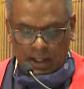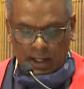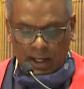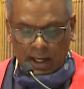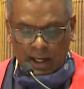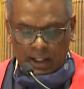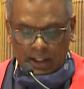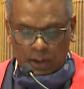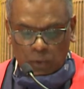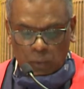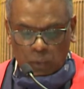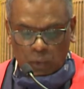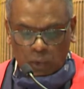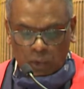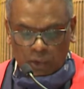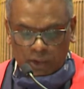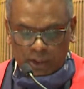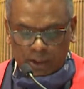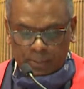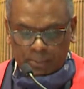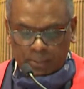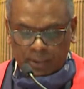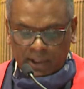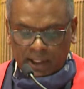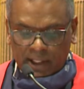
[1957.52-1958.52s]
And
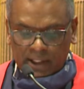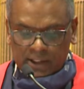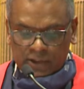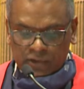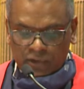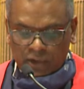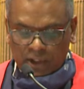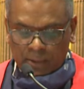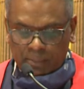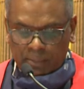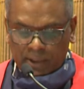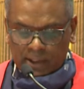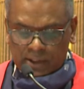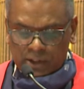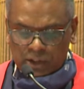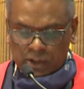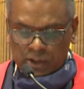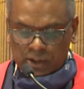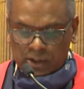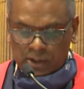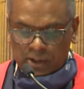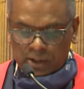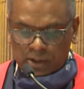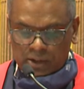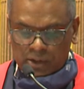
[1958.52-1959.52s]
awarded prize for the
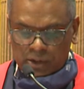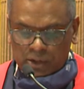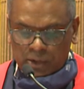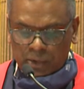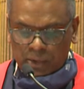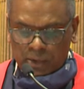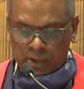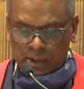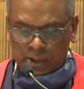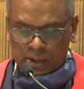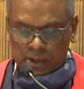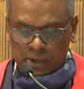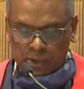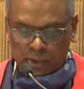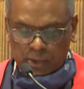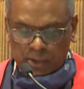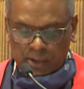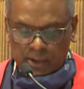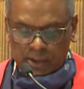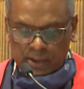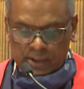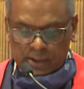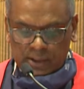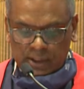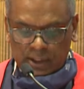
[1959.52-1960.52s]
best student
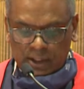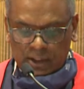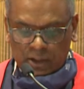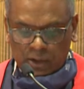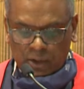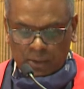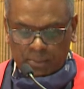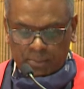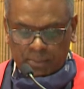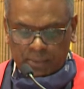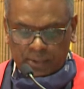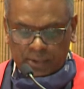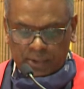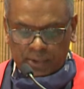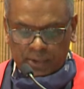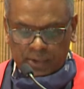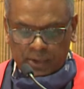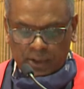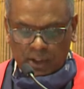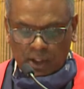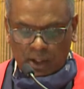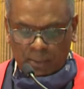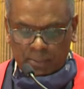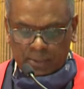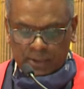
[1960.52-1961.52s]
tutors in
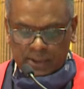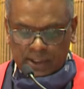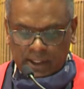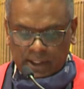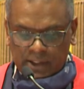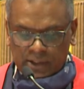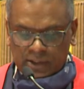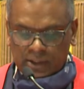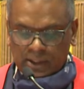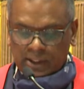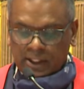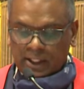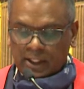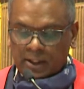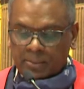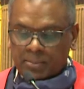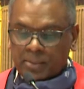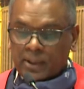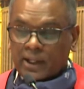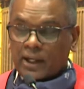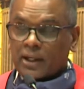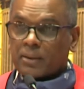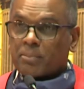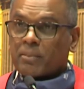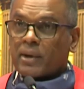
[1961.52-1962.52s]
computational and
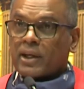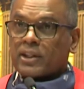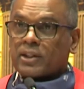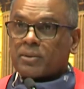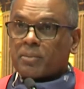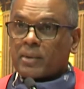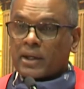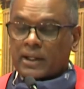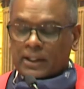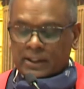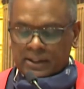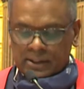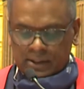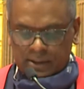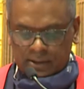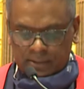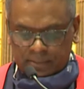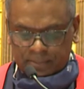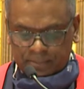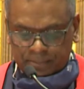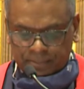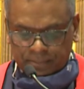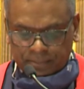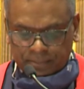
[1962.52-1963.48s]
applied mathematics.